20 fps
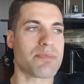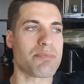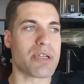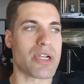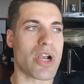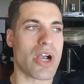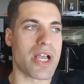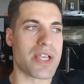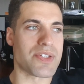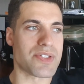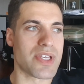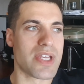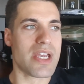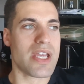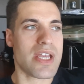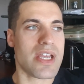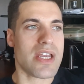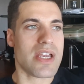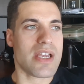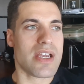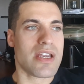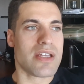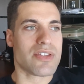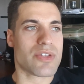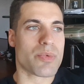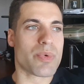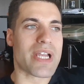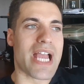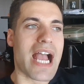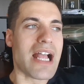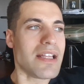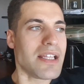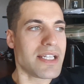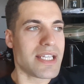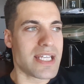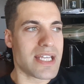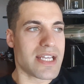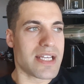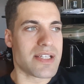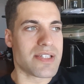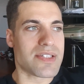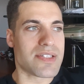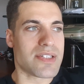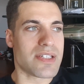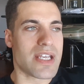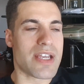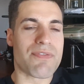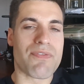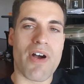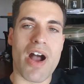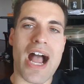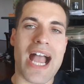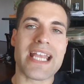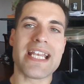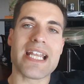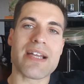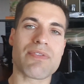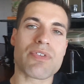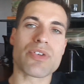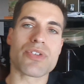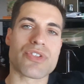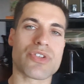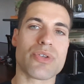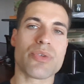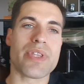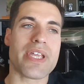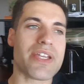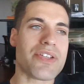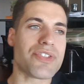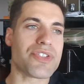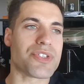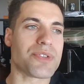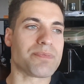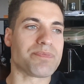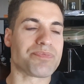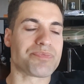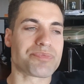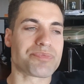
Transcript: Because the reality is, if I never do this,